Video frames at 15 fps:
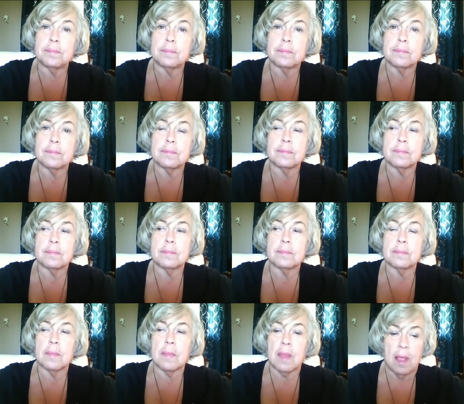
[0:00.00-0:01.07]

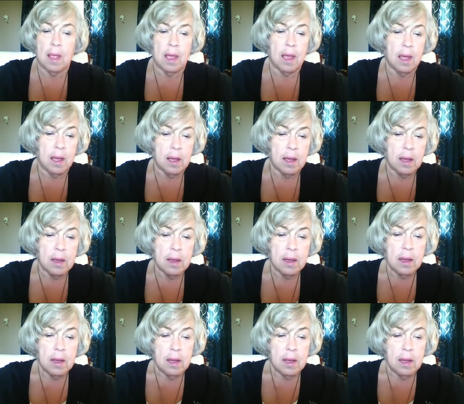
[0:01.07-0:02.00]
(silence)